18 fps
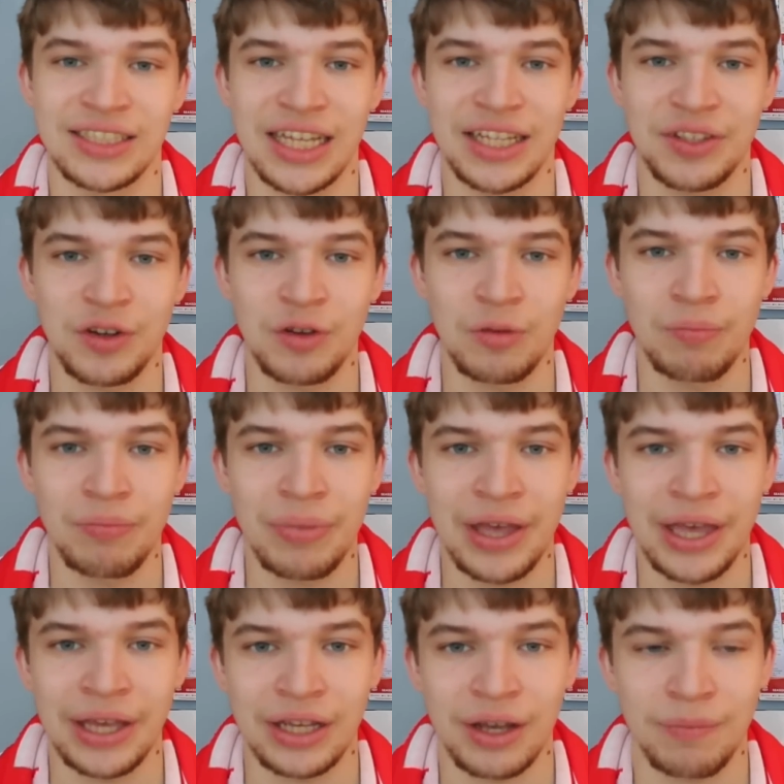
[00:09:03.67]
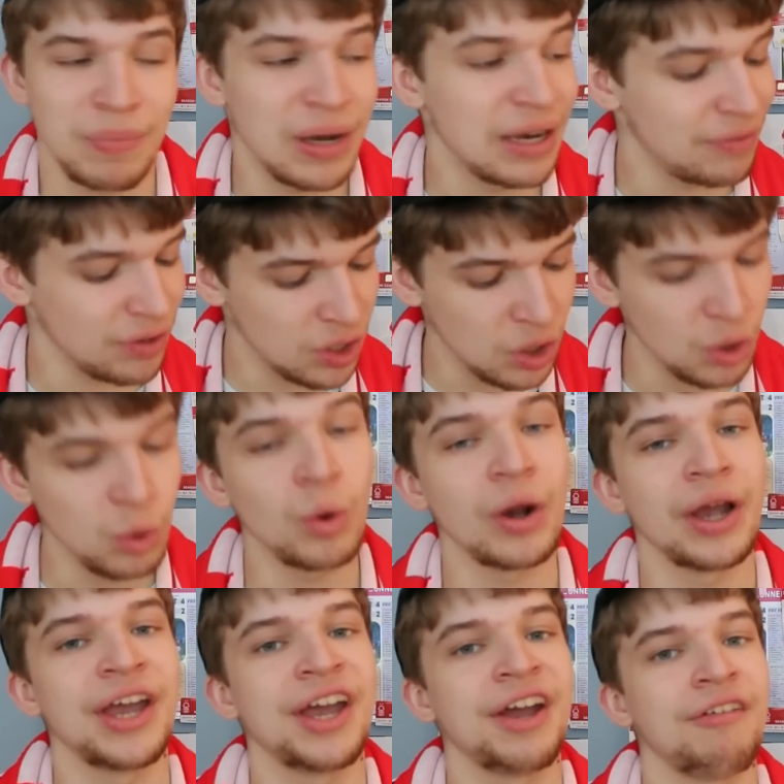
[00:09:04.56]
he ended up being a bit of a
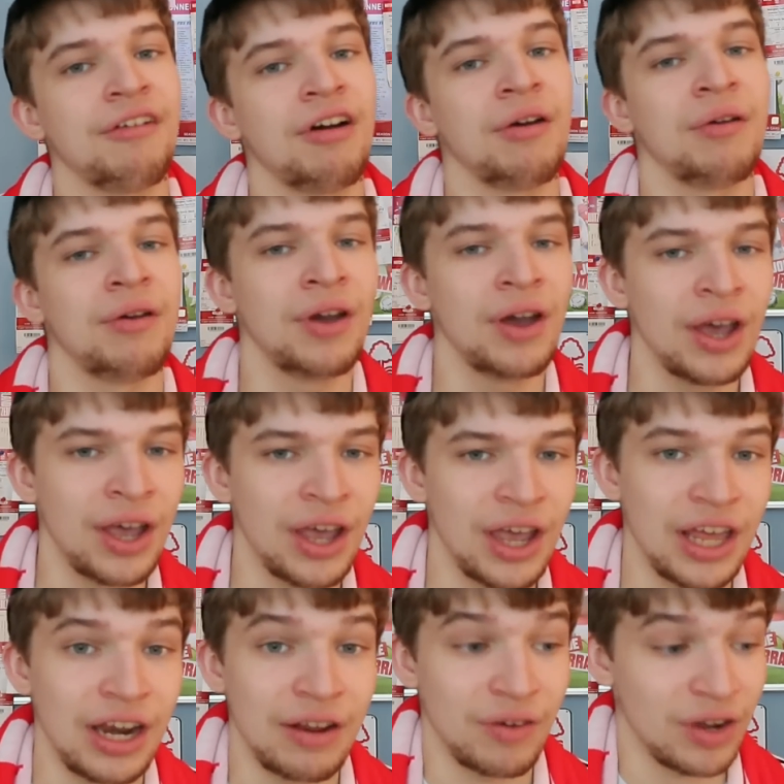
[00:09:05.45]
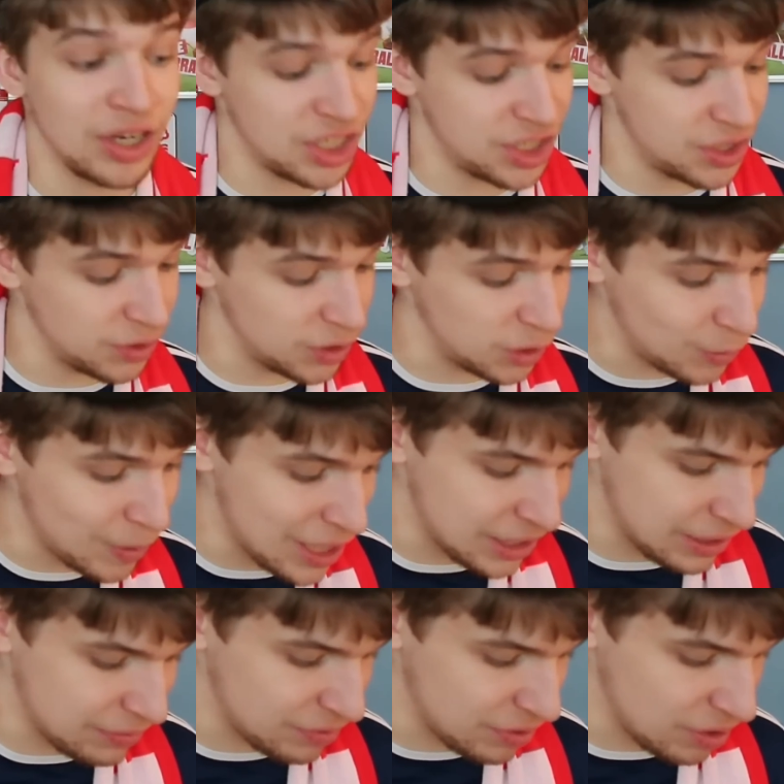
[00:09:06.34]
cult hero in a very short
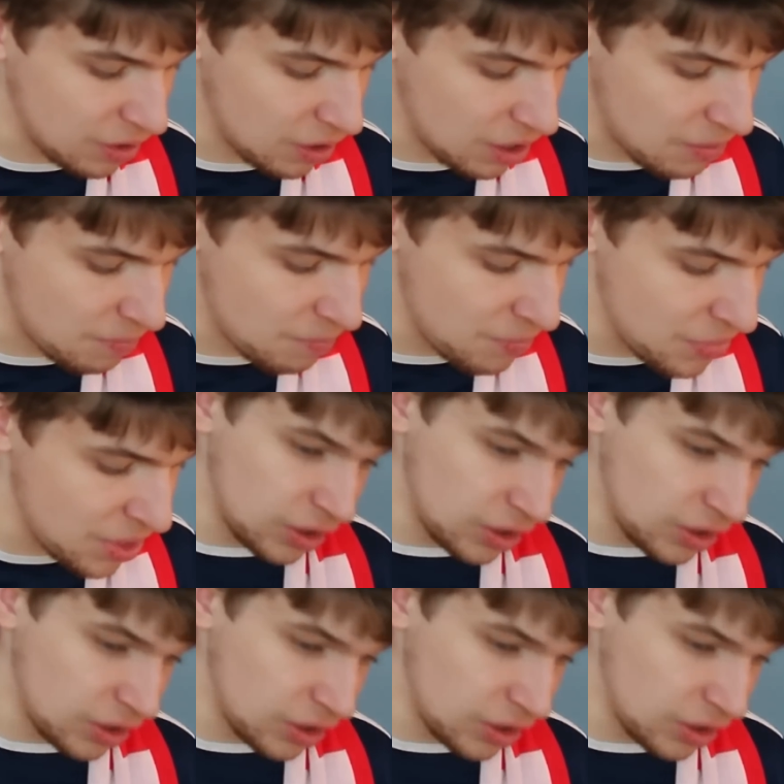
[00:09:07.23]
space of time.